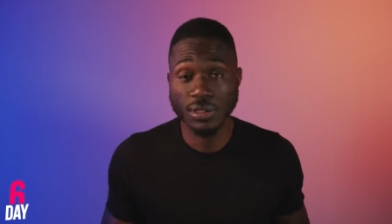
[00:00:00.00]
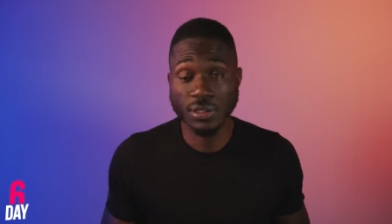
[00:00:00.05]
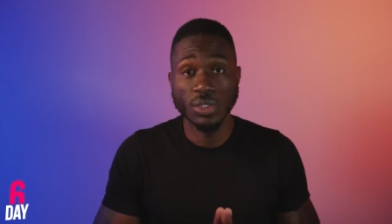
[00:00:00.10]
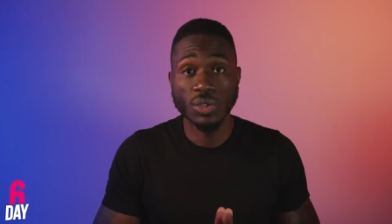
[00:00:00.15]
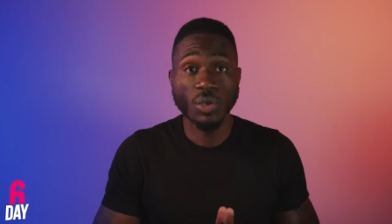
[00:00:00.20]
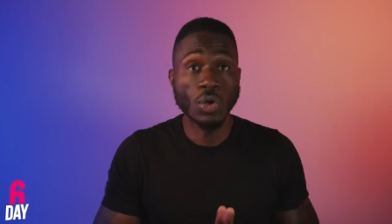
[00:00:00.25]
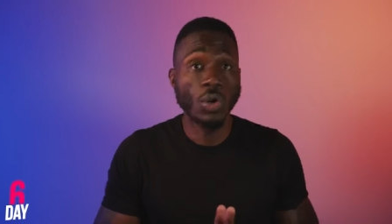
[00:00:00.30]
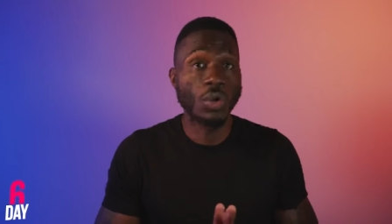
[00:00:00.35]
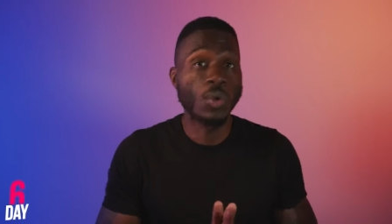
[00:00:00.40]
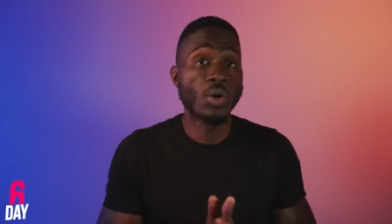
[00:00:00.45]

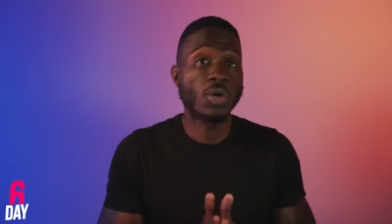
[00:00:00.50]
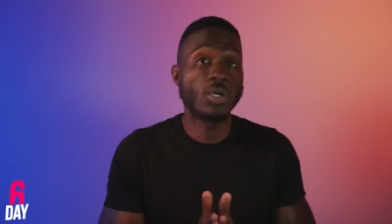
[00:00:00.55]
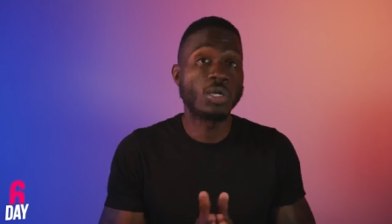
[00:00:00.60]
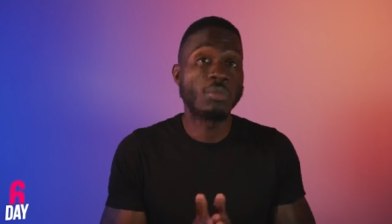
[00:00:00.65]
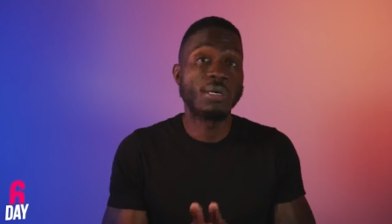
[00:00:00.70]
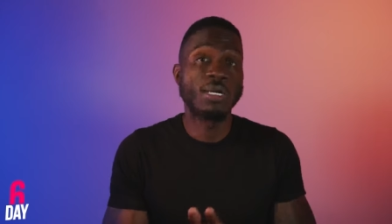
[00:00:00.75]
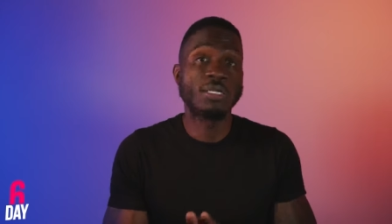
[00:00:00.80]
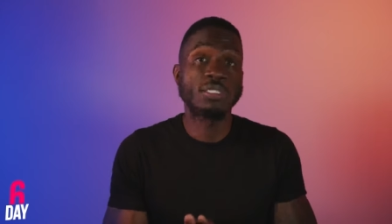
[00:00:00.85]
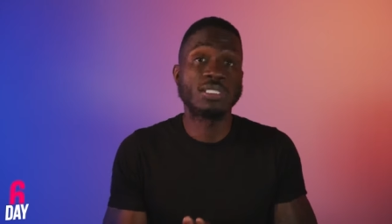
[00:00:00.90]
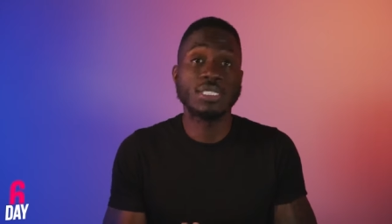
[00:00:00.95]
You go on
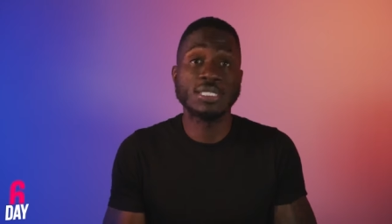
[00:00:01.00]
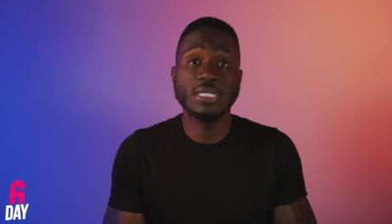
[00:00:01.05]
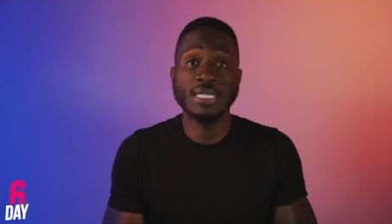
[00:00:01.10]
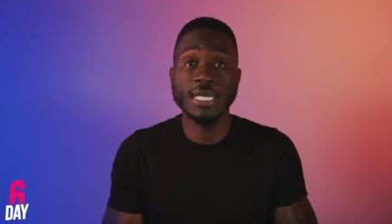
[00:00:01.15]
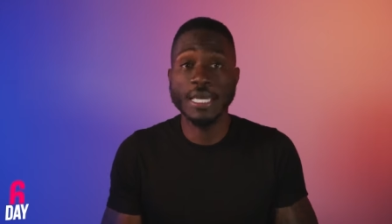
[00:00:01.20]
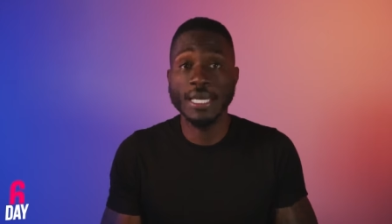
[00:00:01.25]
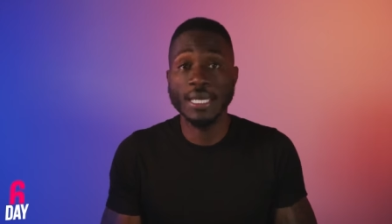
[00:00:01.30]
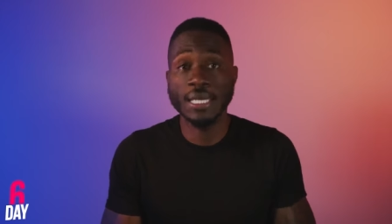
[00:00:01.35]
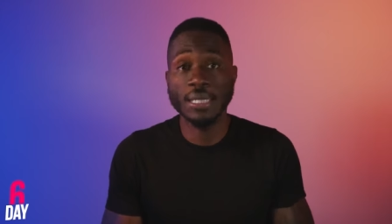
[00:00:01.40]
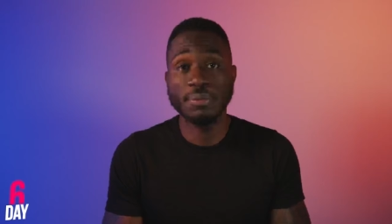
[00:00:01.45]
about your
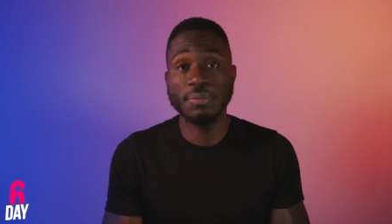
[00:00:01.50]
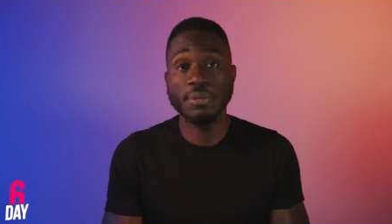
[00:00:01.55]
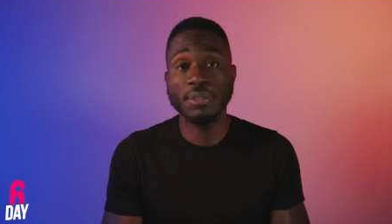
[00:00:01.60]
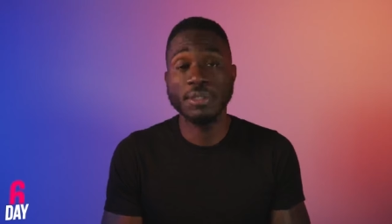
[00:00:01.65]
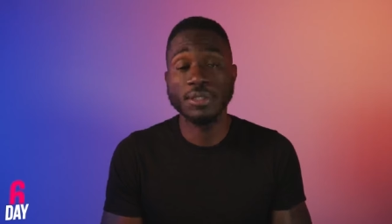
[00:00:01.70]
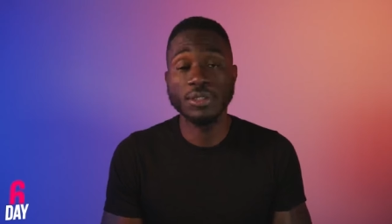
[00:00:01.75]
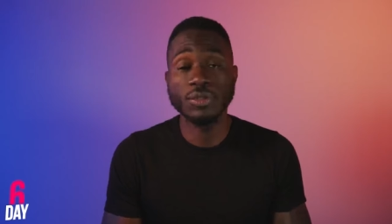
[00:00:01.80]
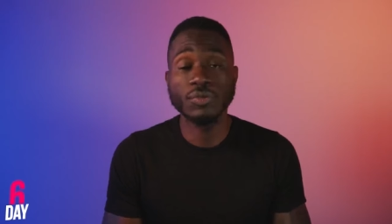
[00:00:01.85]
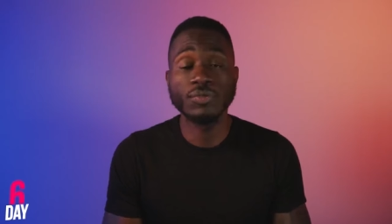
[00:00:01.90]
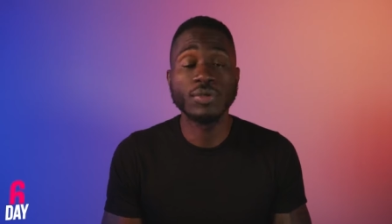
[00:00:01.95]
day,
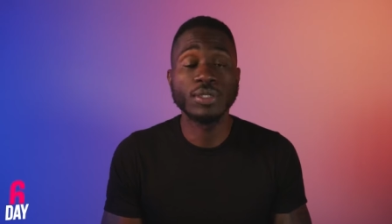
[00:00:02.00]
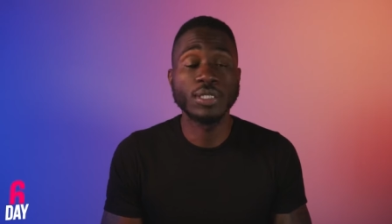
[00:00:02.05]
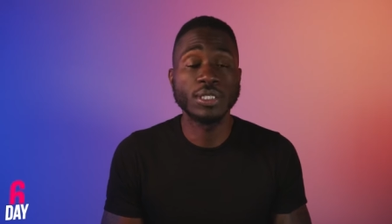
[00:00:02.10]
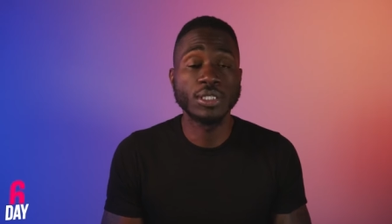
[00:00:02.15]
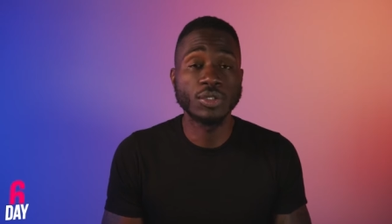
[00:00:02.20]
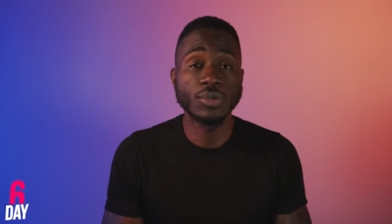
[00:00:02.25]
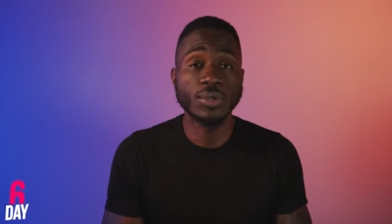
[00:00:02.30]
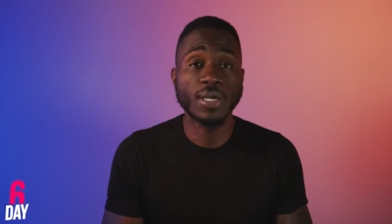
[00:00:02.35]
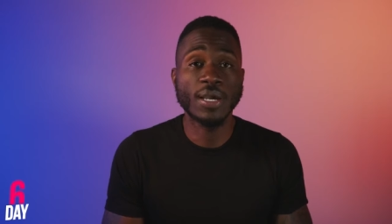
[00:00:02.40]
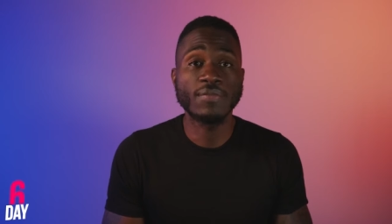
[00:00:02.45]
but you really
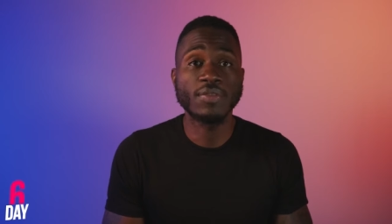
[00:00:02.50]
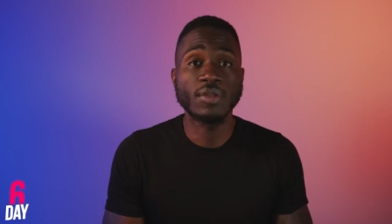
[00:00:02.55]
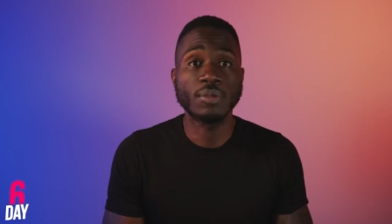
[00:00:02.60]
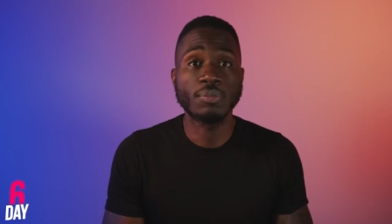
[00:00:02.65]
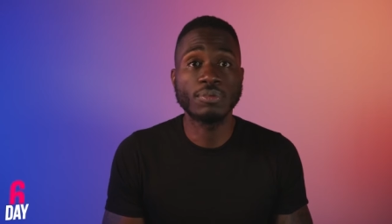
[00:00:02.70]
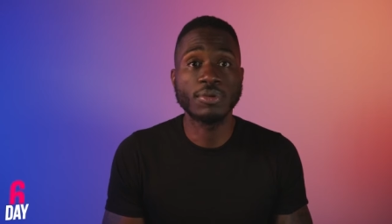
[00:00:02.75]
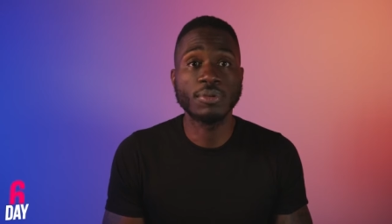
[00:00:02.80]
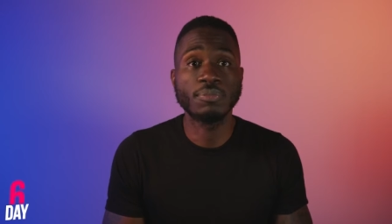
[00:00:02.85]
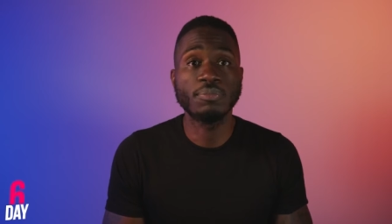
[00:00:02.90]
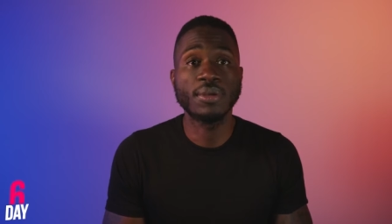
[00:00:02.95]
do have to
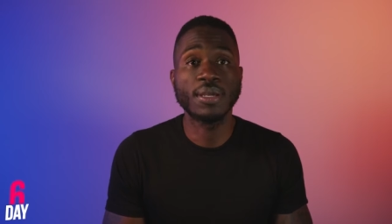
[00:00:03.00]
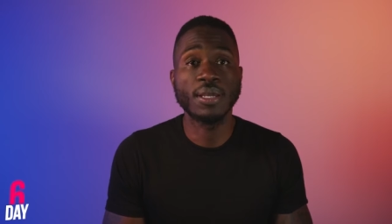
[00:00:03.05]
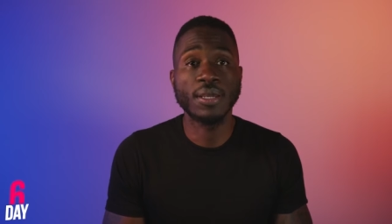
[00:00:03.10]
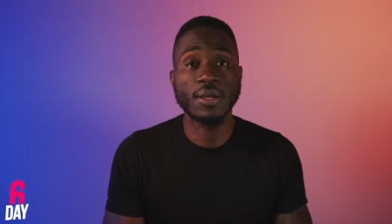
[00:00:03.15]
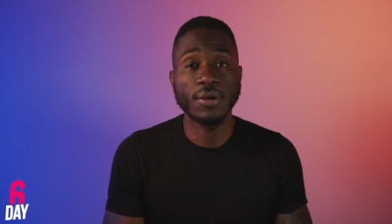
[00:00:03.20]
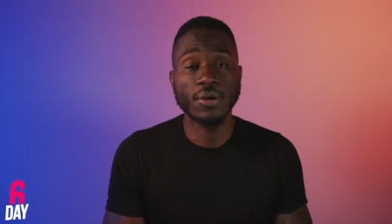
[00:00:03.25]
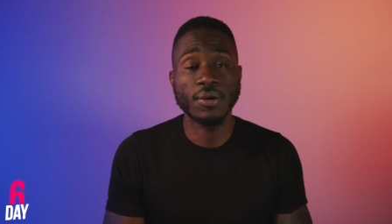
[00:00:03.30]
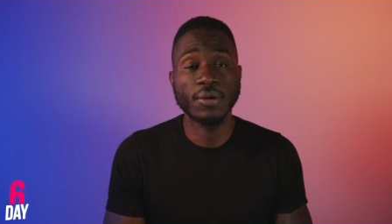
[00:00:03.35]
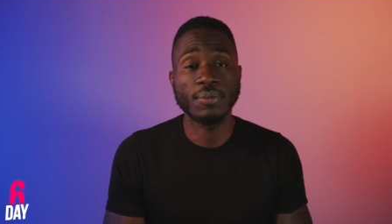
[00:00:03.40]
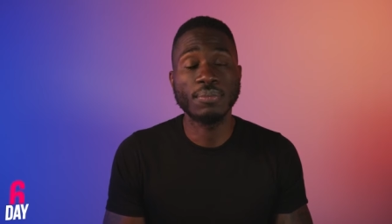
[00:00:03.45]

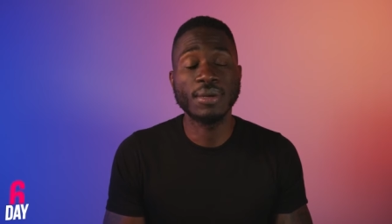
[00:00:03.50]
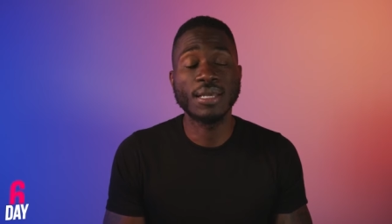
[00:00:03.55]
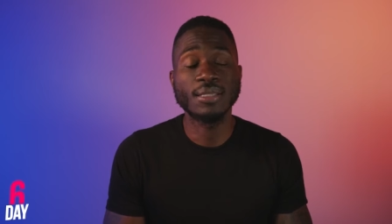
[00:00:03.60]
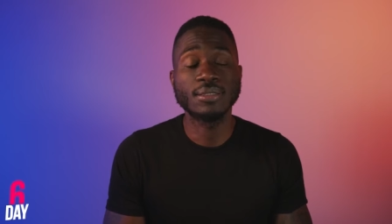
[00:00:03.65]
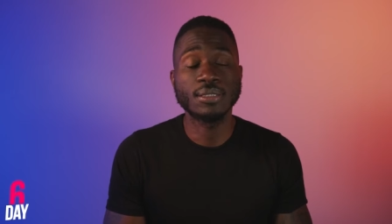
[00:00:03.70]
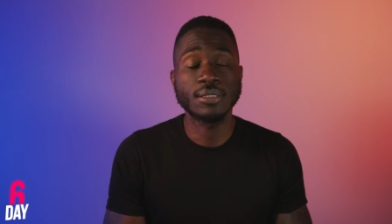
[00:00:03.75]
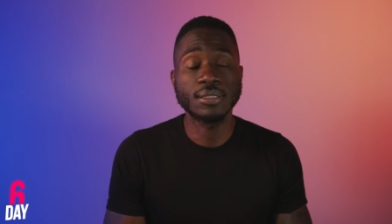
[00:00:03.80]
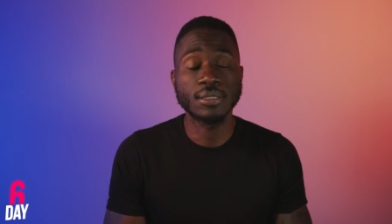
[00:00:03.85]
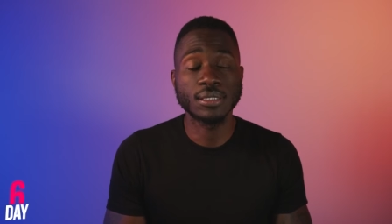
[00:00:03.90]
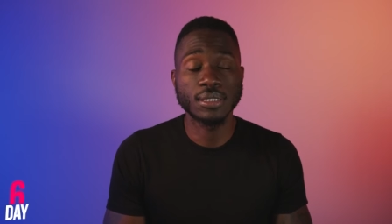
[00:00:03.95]
prepare
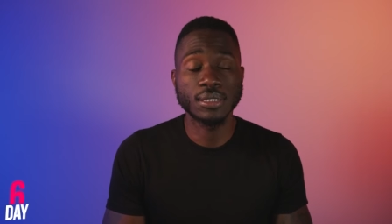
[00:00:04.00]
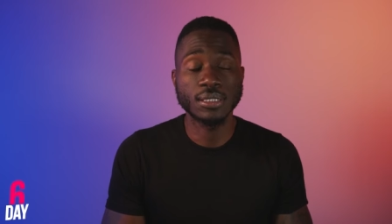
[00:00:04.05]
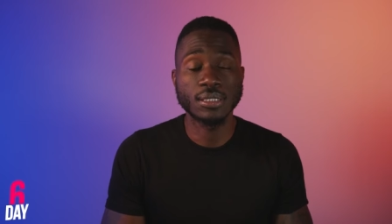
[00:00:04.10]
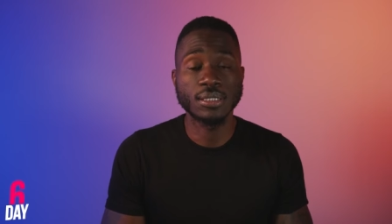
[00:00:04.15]
mentally.